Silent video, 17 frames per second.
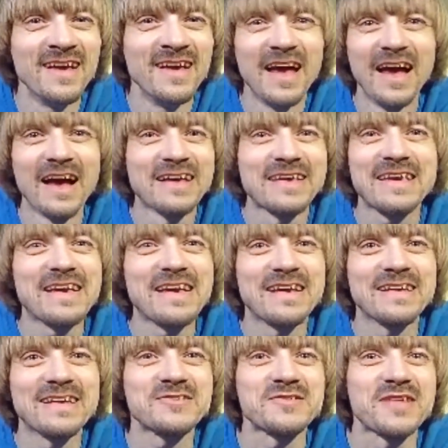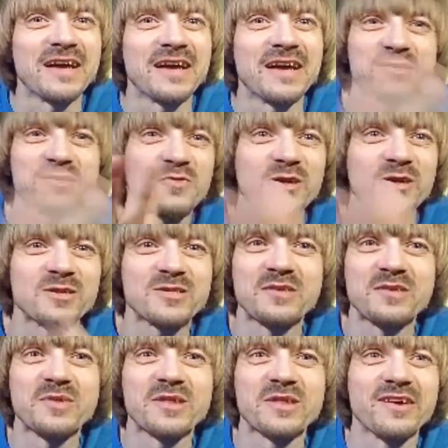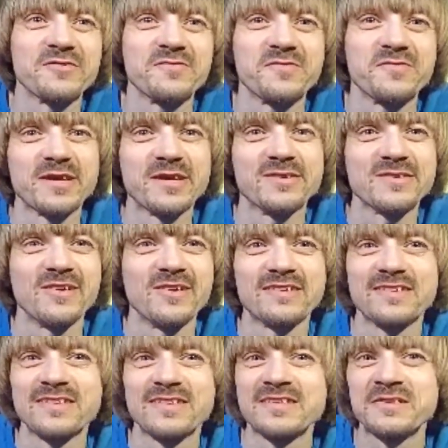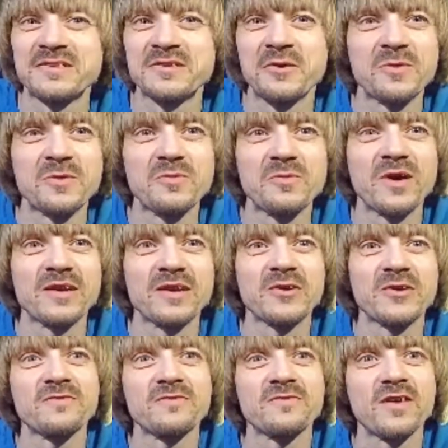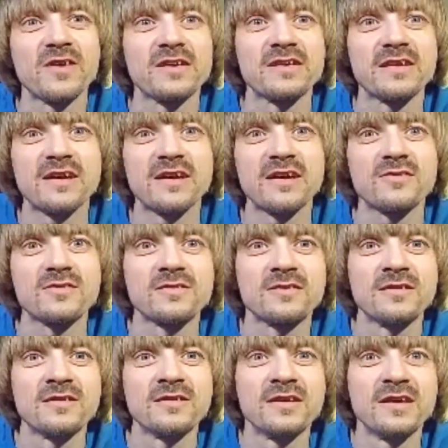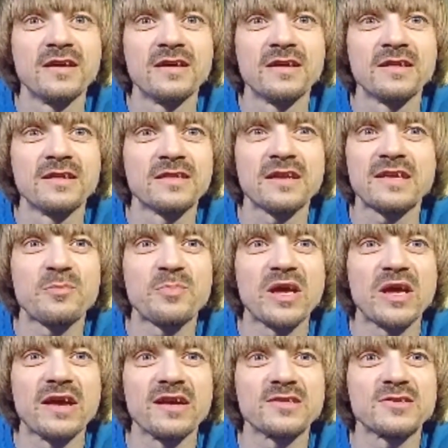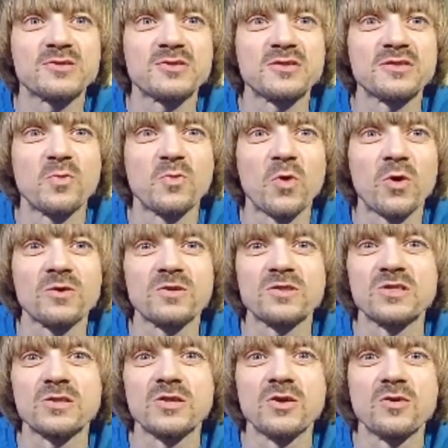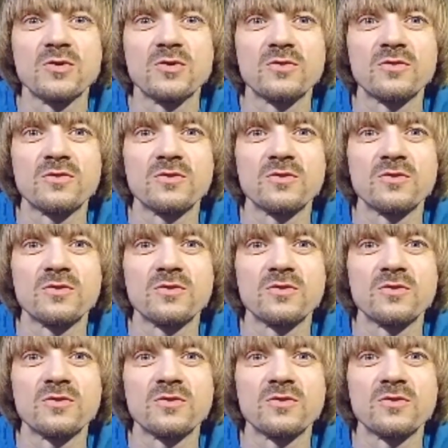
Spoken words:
I can't answer that. Just watch some of the other videos on it. That's the only way you're going to find out. That can't be answered in words alone.